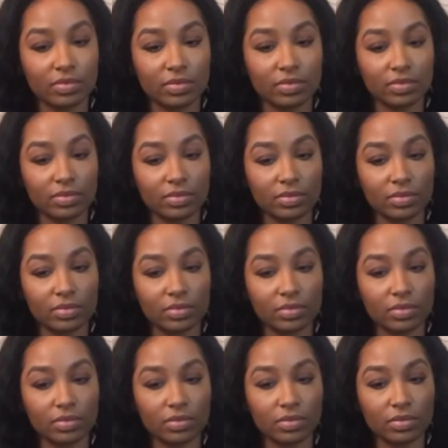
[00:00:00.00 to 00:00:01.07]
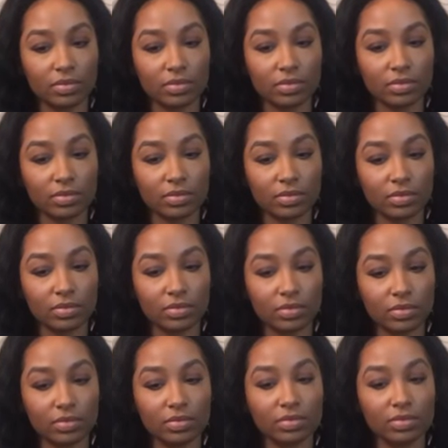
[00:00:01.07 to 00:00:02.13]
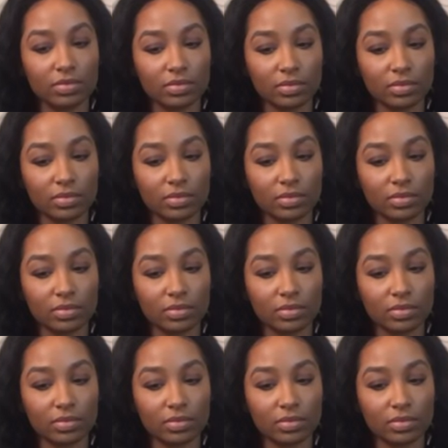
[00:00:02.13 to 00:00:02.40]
(silent)